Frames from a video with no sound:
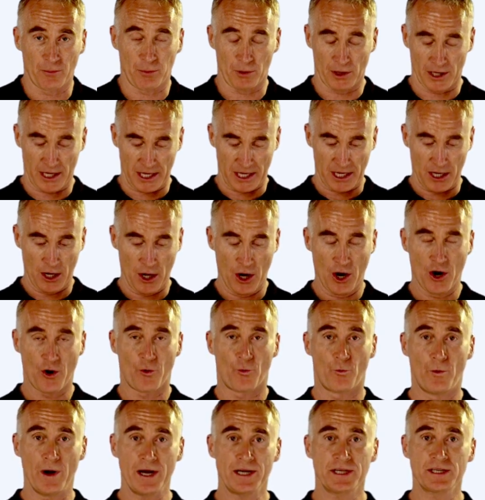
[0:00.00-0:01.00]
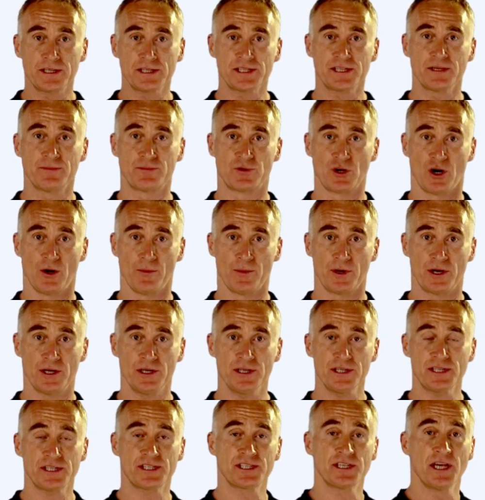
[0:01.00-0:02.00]
oblique, rectus
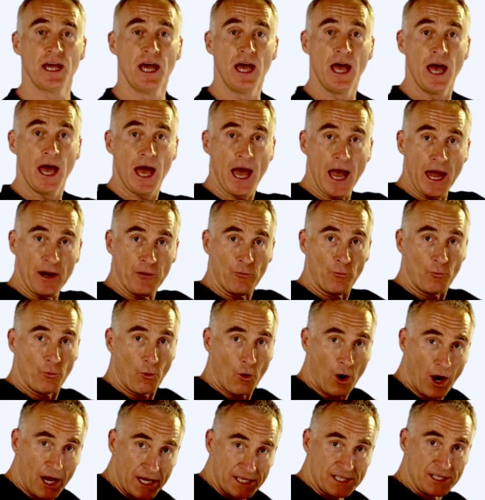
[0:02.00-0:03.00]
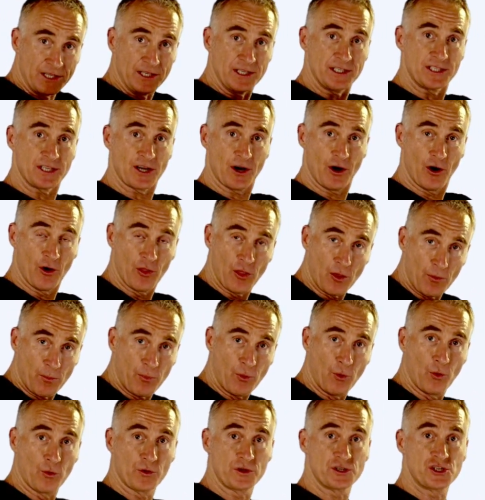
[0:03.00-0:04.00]
abdominis, and write it on the
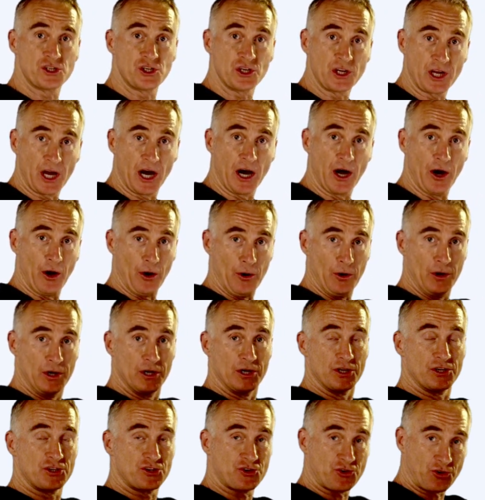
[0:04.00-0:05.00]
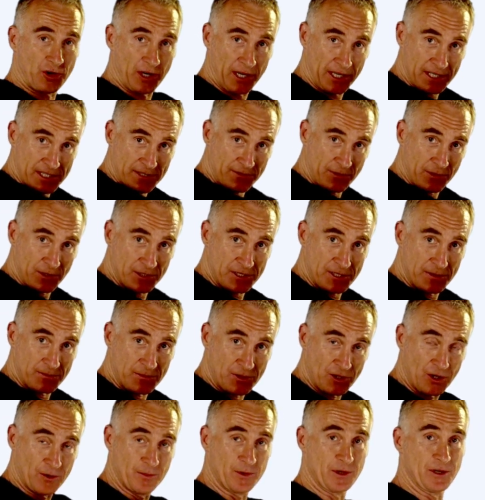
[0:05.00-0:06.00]
board as you go. Transverse
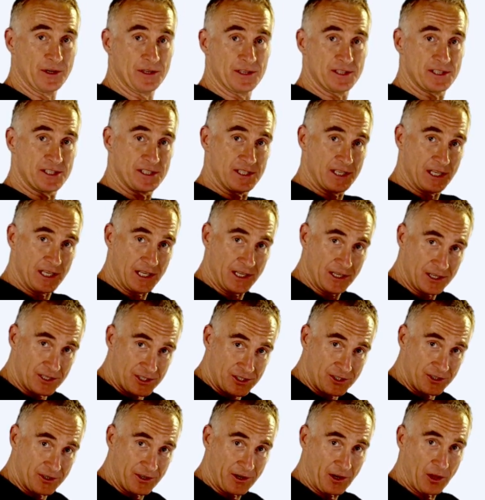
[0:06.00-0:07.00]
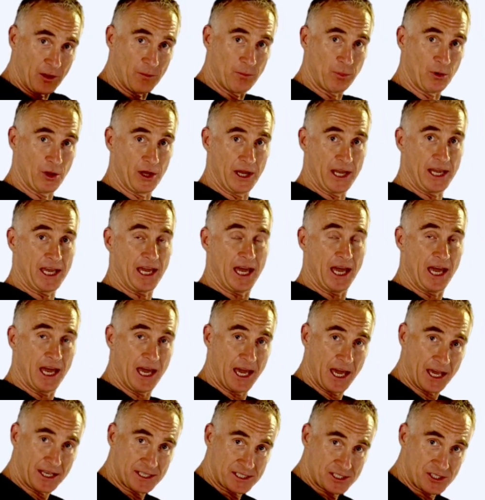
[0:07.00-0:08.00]
abdominis, internal oblique,
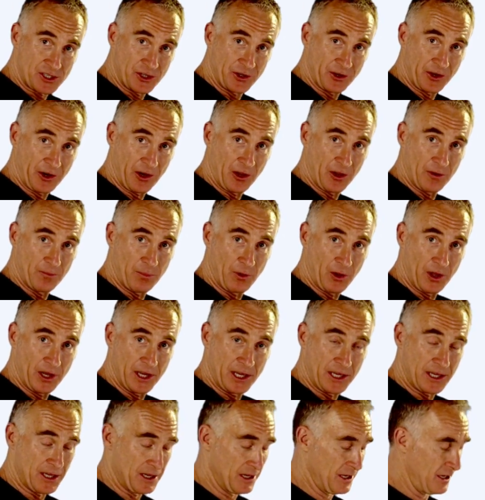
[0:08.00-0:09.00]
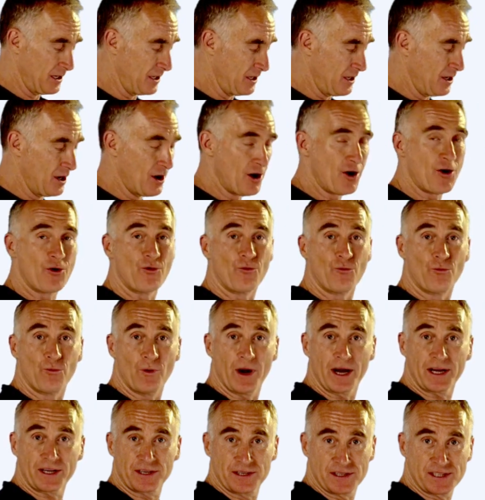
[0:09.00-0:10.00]
external oblique,
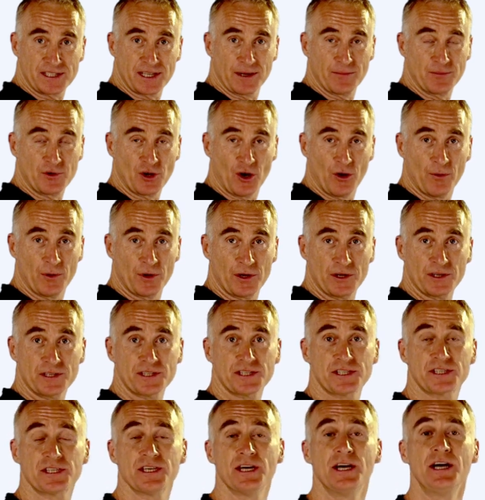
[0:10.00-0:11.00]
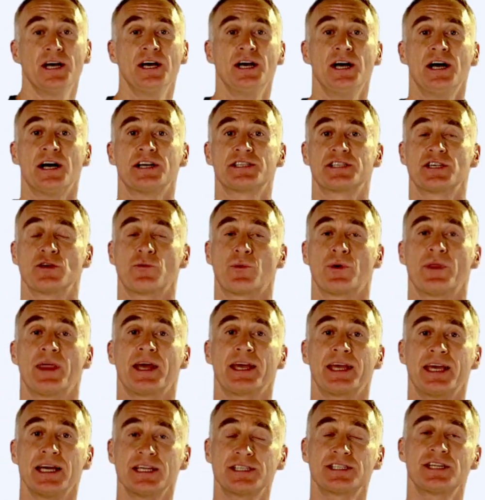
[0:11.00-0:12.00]
rectus abdominis, so that when
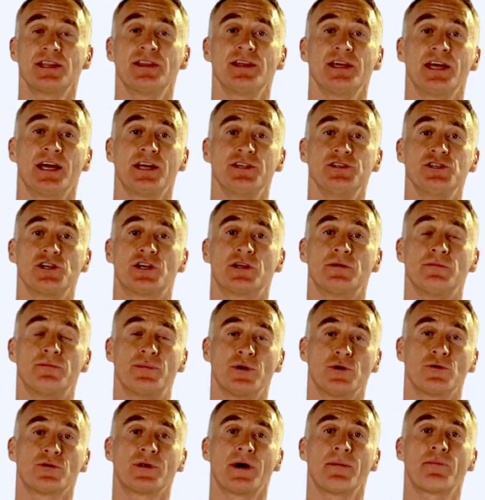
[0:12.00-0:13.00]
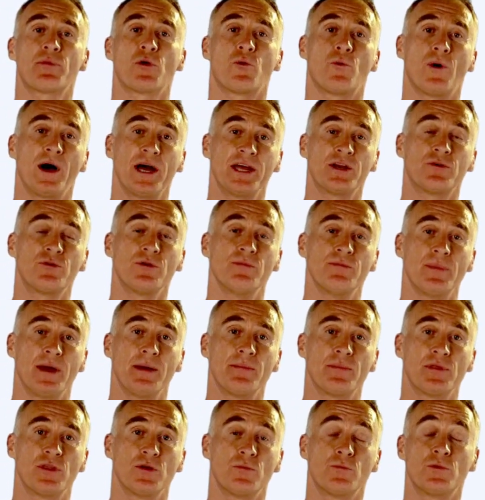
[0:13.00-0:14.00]
they get to the end you can build up the way to
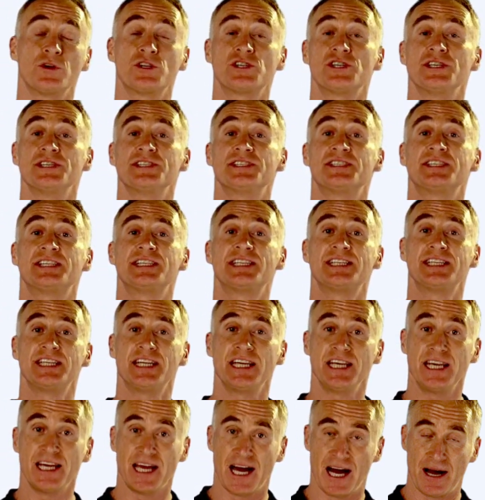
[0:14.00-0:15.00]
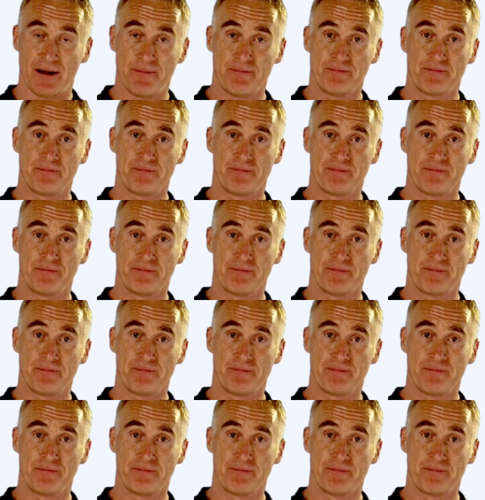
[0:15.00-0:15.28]
remember them, which is tier.